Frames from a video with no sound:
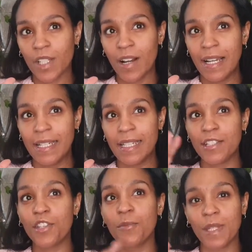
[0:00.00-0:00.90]

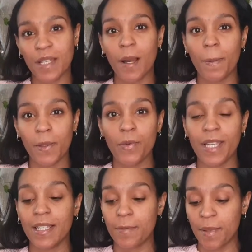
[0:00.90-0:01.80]
It took me a couple of
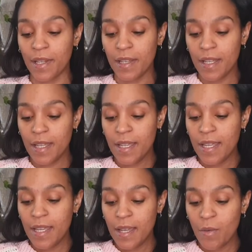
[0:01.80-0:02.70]
weeks, but
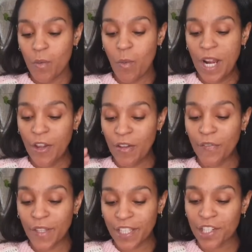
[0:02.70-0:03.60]
when I
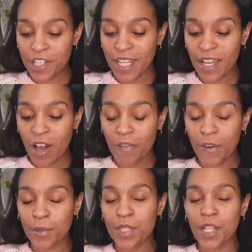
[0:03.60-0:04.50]
finished it, I
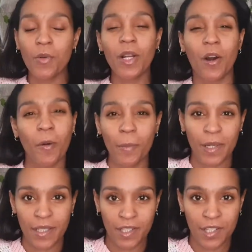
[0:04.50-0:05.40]
felt so
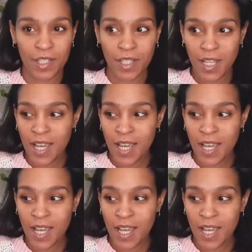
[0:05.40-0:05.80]
accomplished.